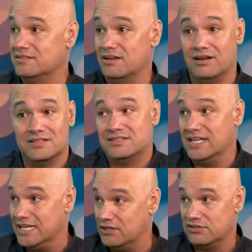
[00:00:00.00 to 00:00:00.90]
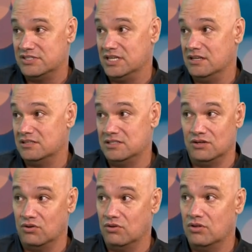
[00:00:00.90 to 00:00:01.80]
They're not saying they're seeing us." You
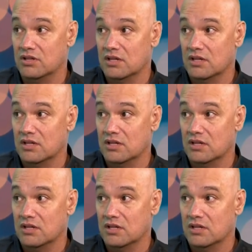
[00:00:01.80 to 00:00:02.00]
know,